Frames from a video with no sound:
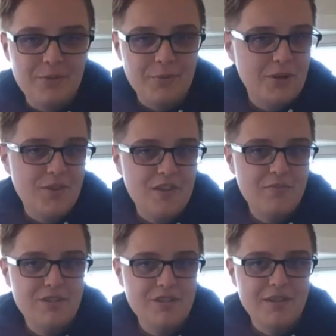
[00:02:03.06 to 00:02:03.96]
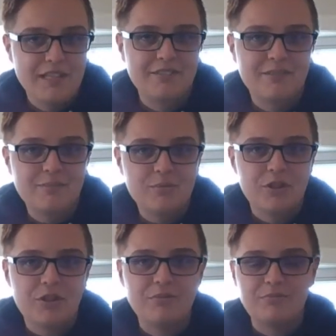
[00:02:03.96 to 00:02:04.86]
the work that they've been doing.
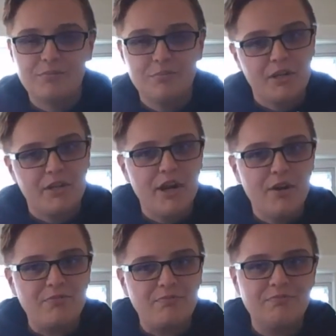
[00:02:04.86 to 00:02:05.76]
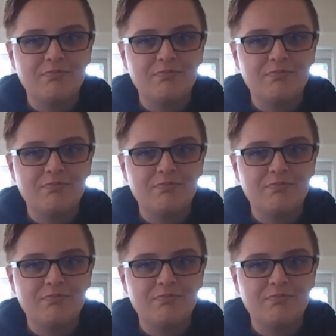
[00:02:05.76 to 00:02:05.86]
So here you go.